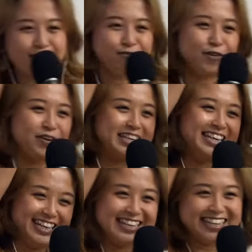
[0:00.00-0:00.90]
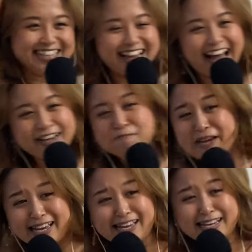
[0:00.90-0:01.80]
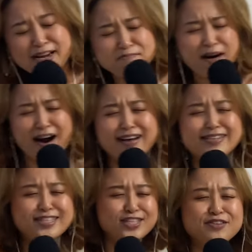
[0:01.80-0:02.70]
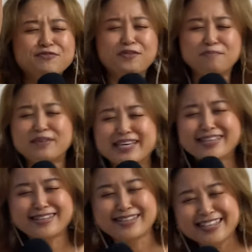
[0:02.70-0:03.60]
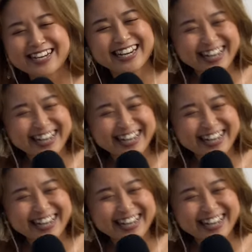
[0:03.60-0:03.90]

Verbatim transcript: for an idiot like me. Come on, cheer for me.